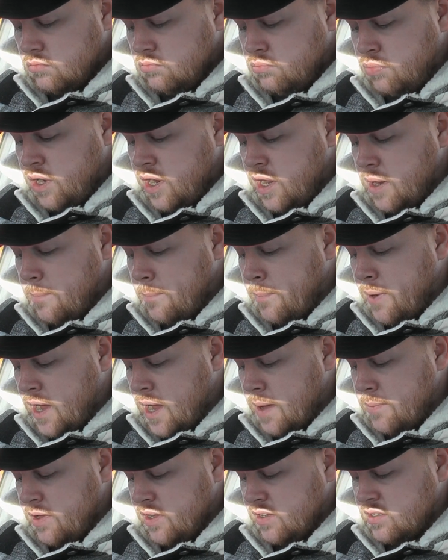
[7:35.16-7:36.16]
Brake
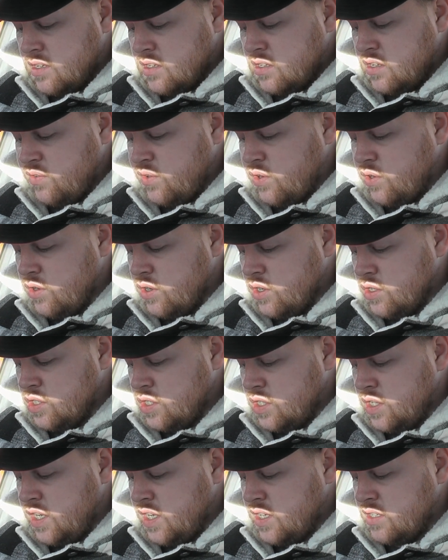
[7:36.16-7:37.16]
pipe, excessive
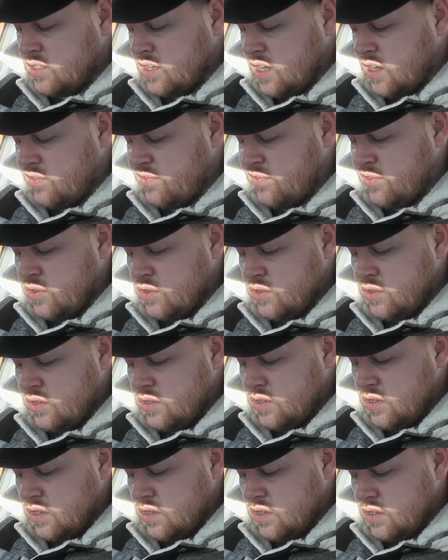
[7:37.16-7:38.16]
corrosion near side front,
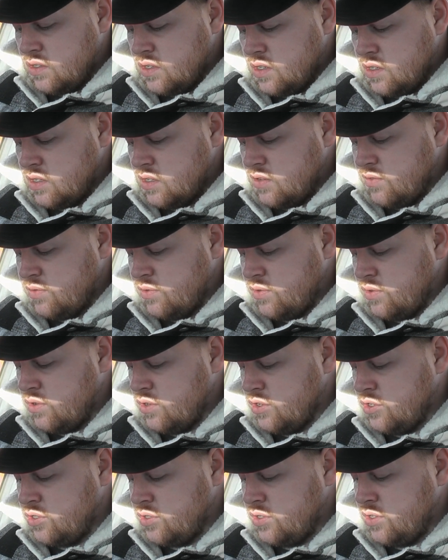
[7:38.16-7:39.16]
excessive
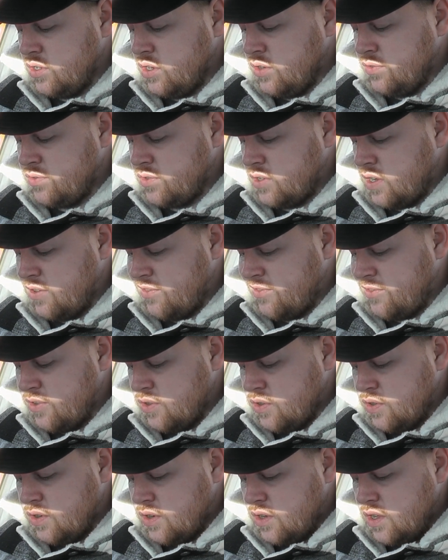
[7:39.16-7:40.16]
corrosion offside
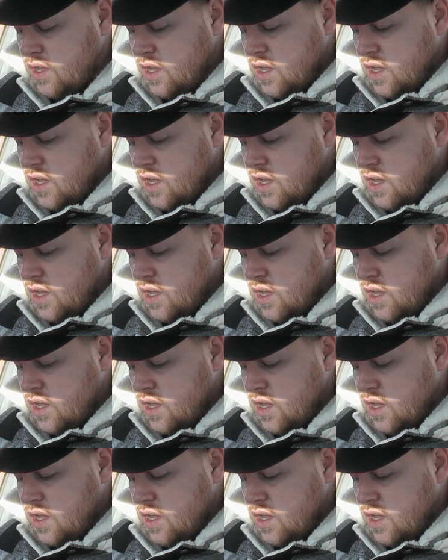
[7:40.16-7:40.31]
front,